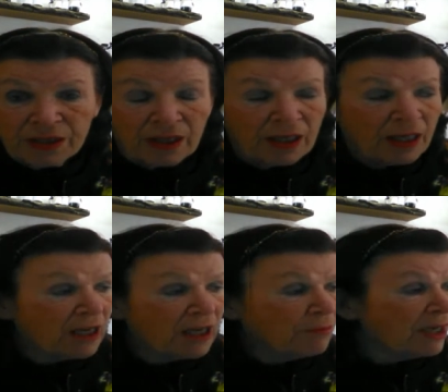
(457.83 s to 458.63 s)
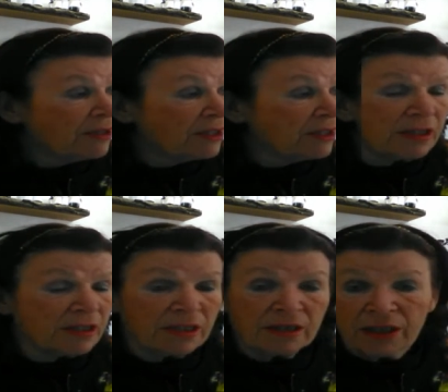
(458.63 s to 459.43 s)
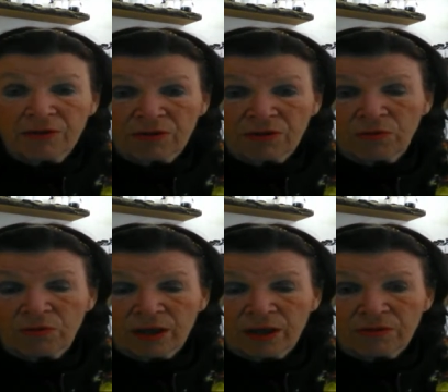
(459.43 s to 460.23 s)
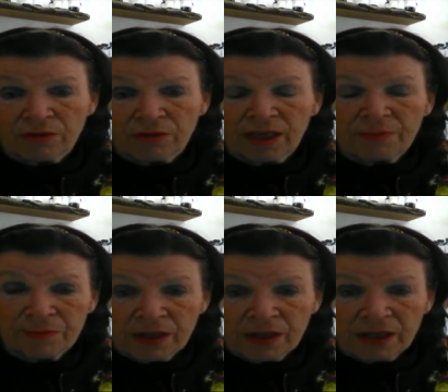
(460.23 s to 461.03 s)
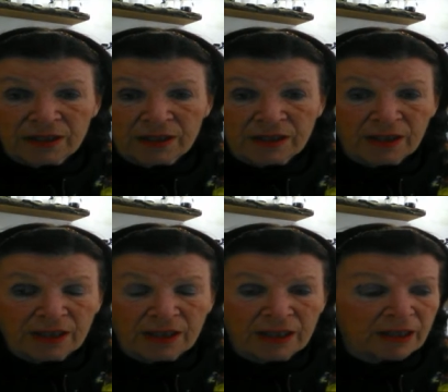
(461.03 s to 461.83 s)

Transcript: Um, and this is in an era where Lyme is in,